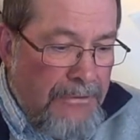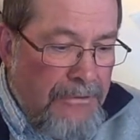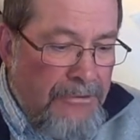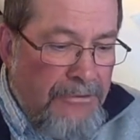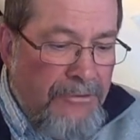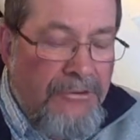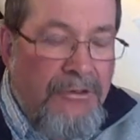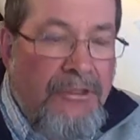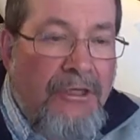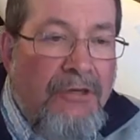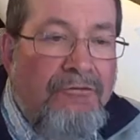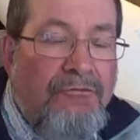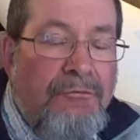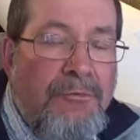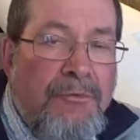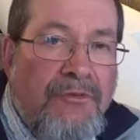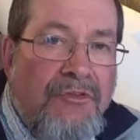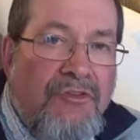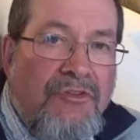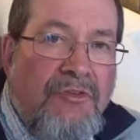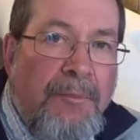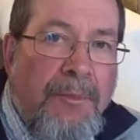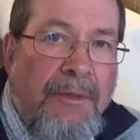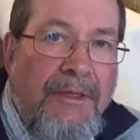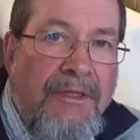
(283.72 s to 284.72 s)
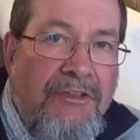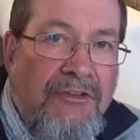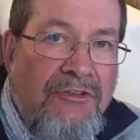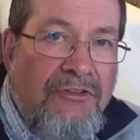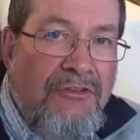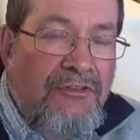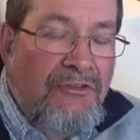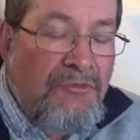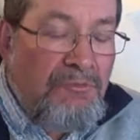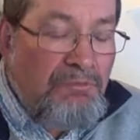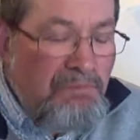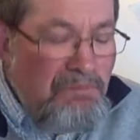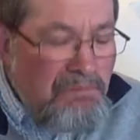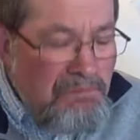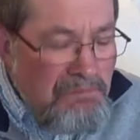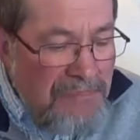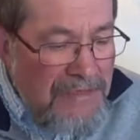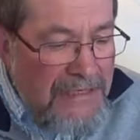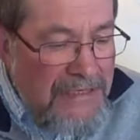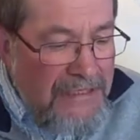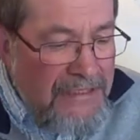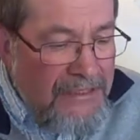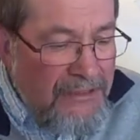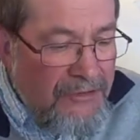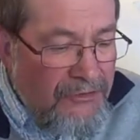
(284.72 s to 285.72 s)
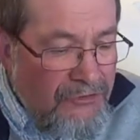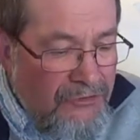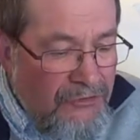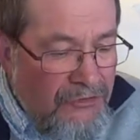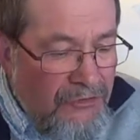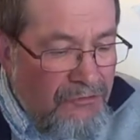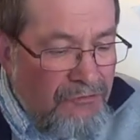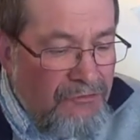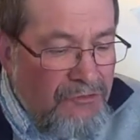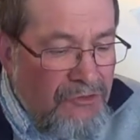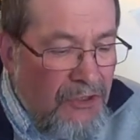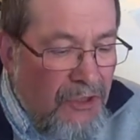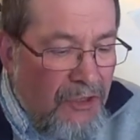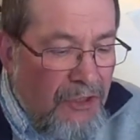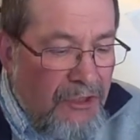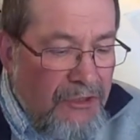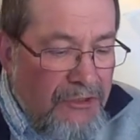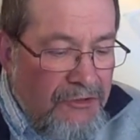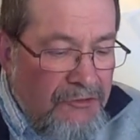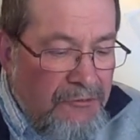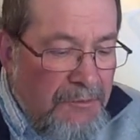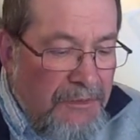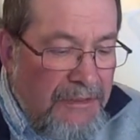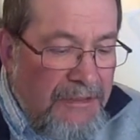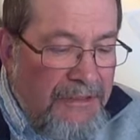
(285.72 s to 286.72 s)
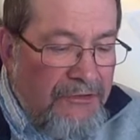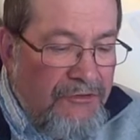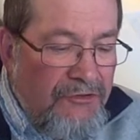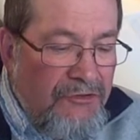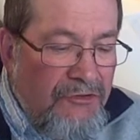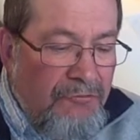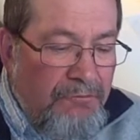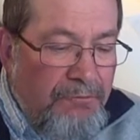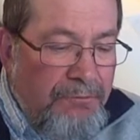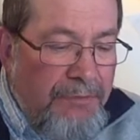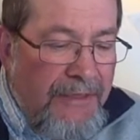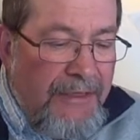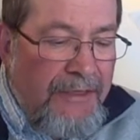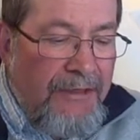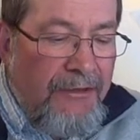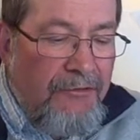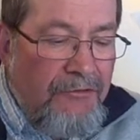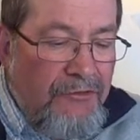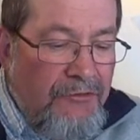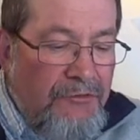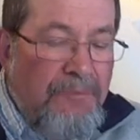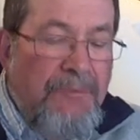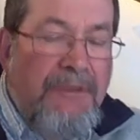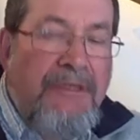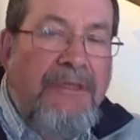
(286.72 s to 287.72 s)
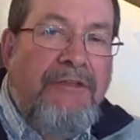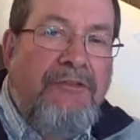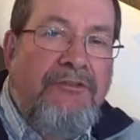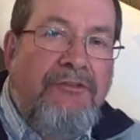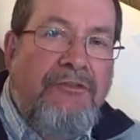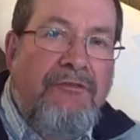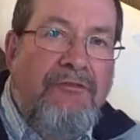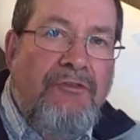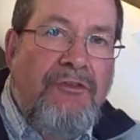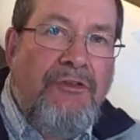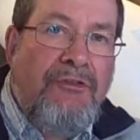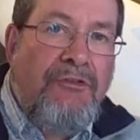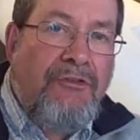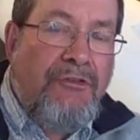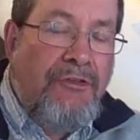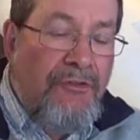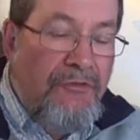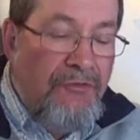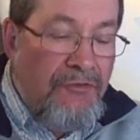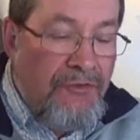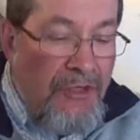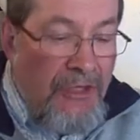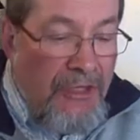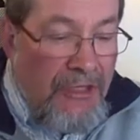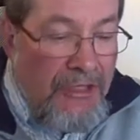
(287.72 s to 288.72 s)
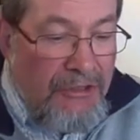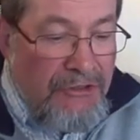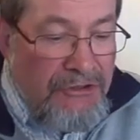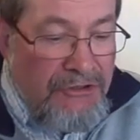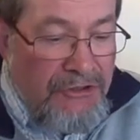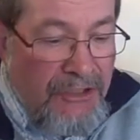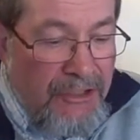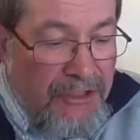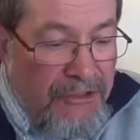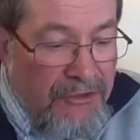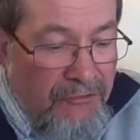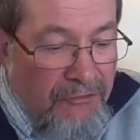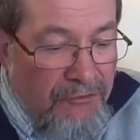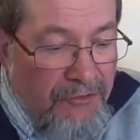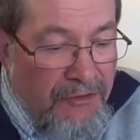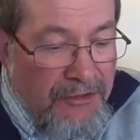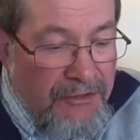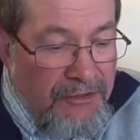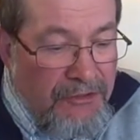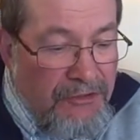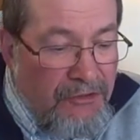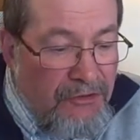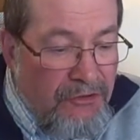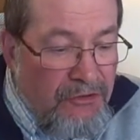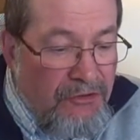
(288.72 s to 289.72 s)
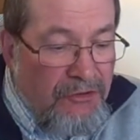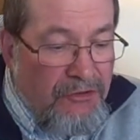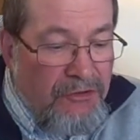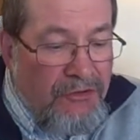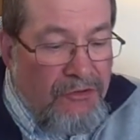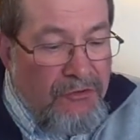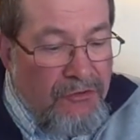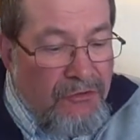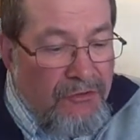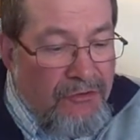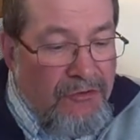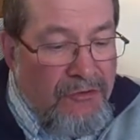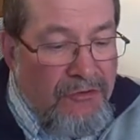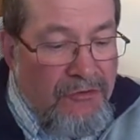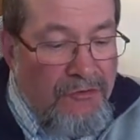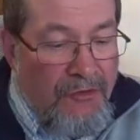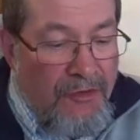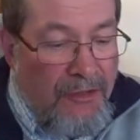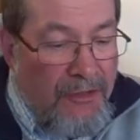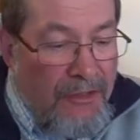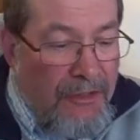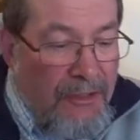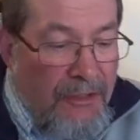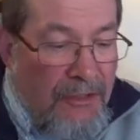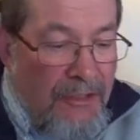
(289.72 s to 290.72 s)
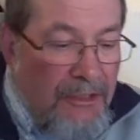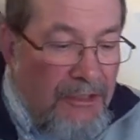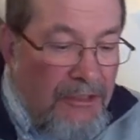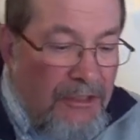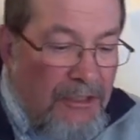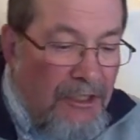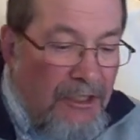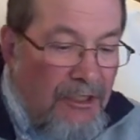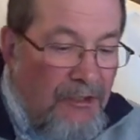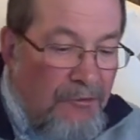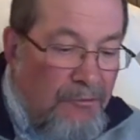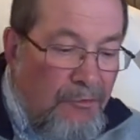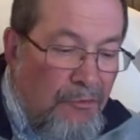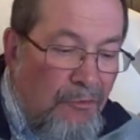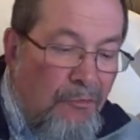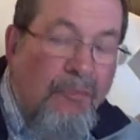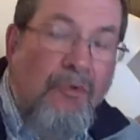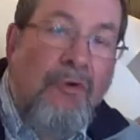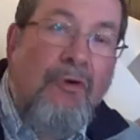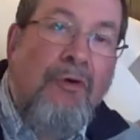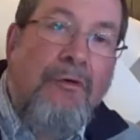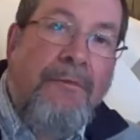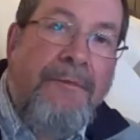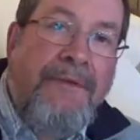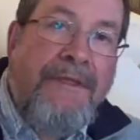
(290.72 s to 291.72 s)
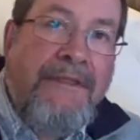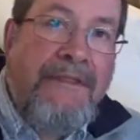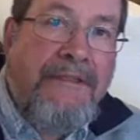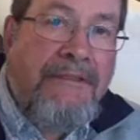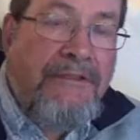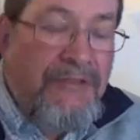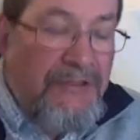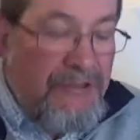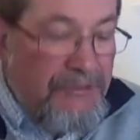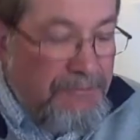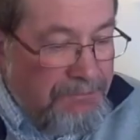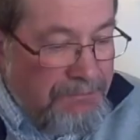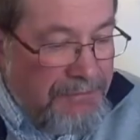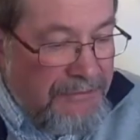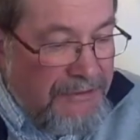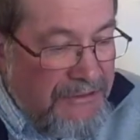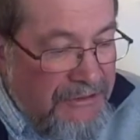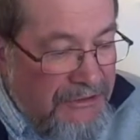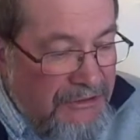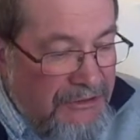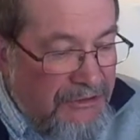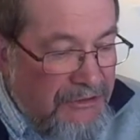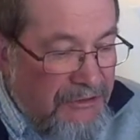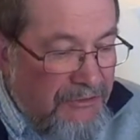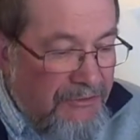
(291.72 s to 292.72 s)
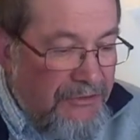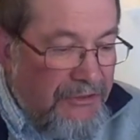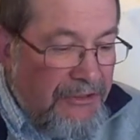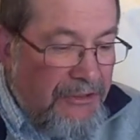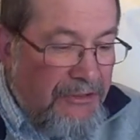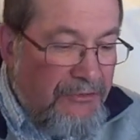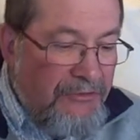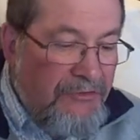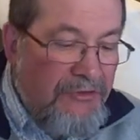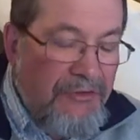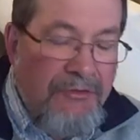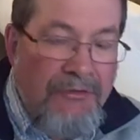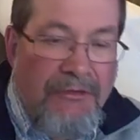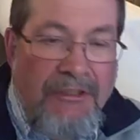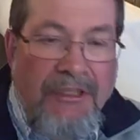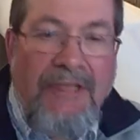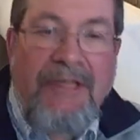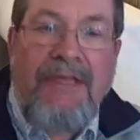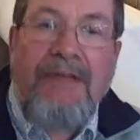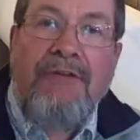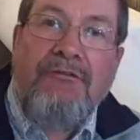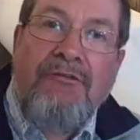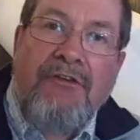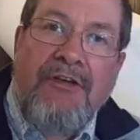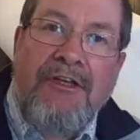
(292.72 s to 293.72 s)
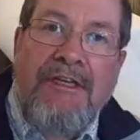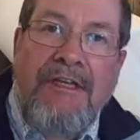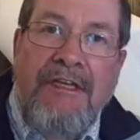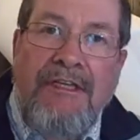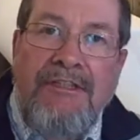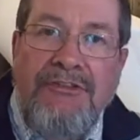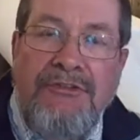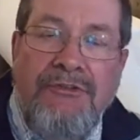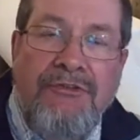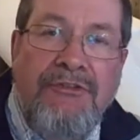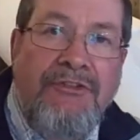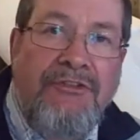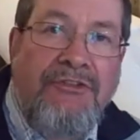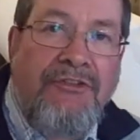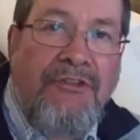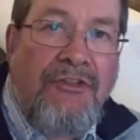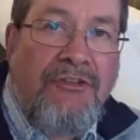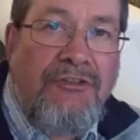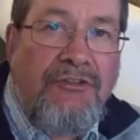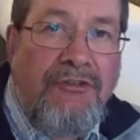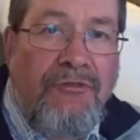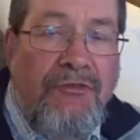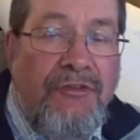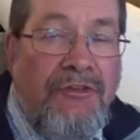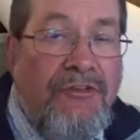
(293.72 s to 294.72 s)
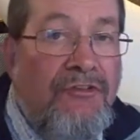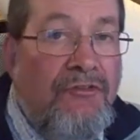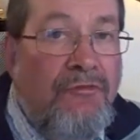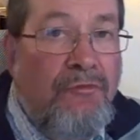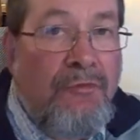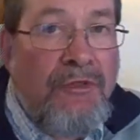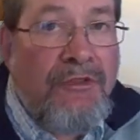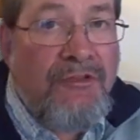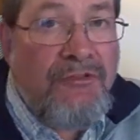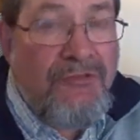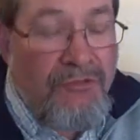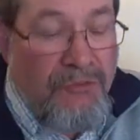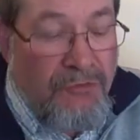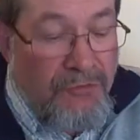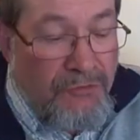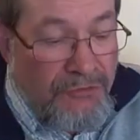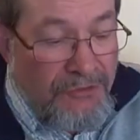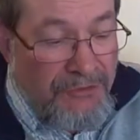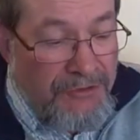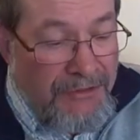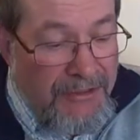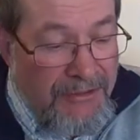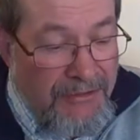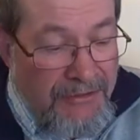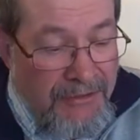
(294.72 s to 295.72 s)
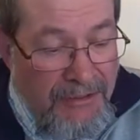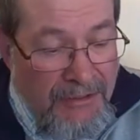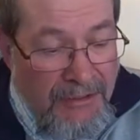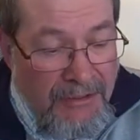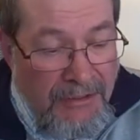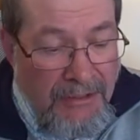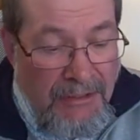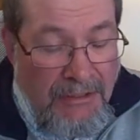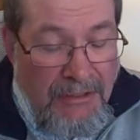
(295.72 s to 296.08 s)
You know, government spends millions of dollars, millions of pounds, millions of euros trying to find cures for global warming, depletion of the ozone layer, financial catastrophes of one sort or another,